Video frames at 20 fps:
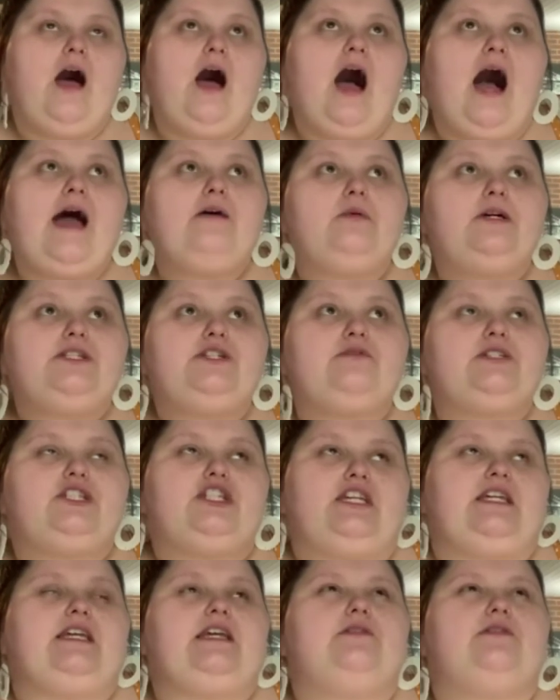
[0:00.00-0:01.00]
I want to
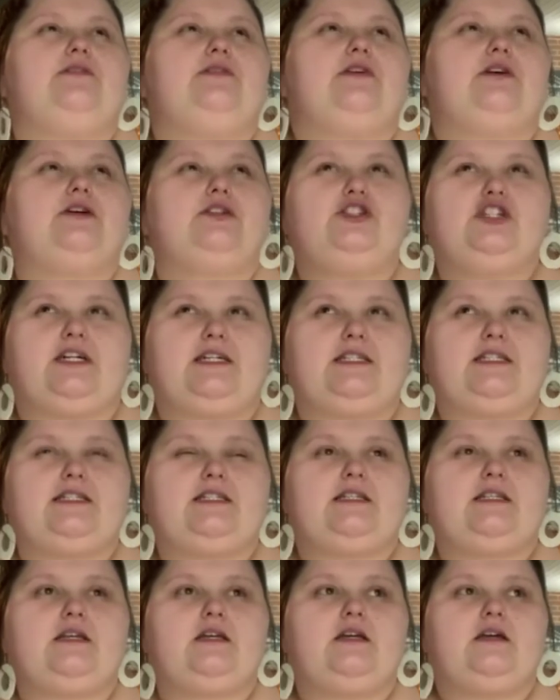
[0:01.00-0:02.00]
achieve
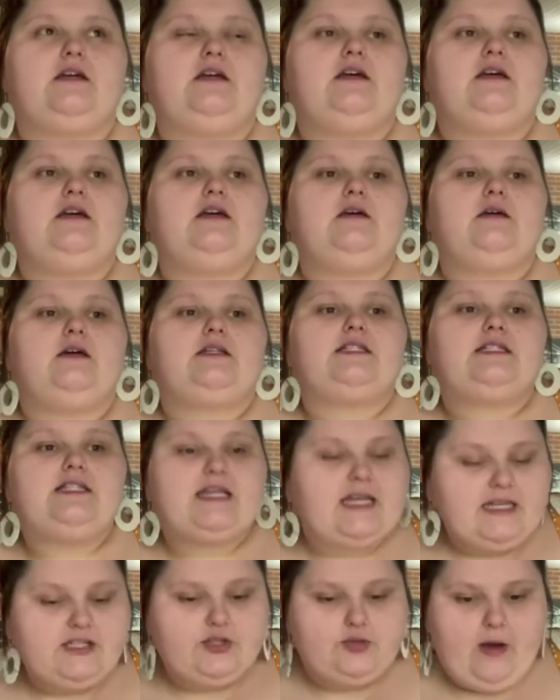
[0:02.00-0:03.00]
just
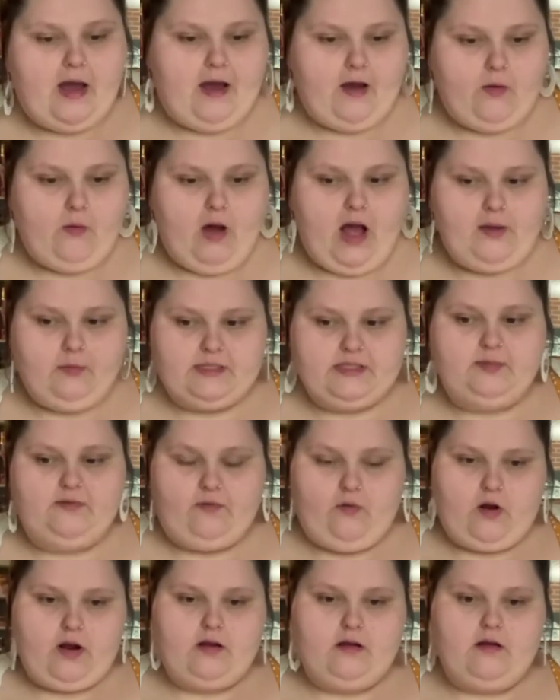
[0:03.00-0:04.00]
sticking to how I was
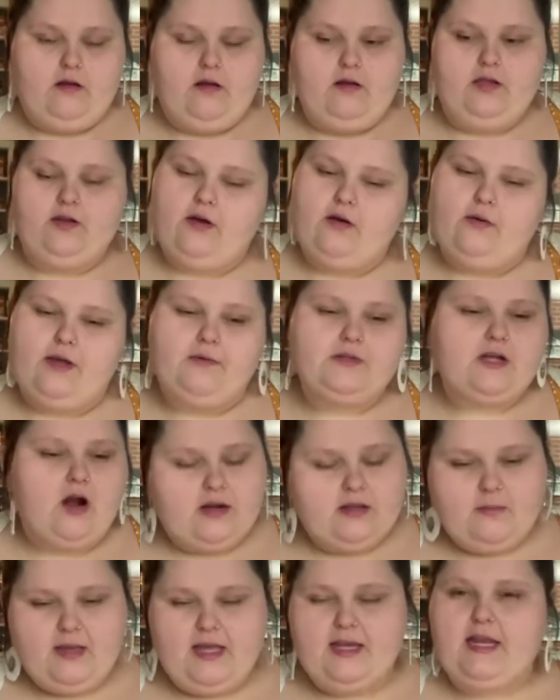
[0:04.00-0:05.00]
before. You know, it was
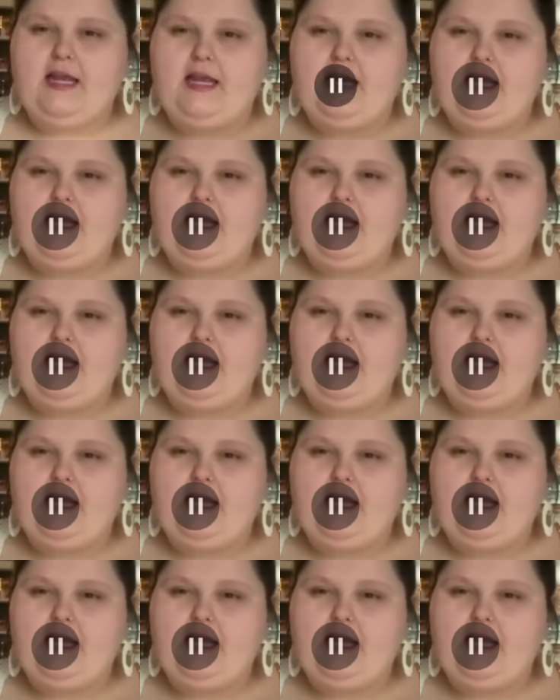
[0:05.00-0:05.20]
hard in the beginning.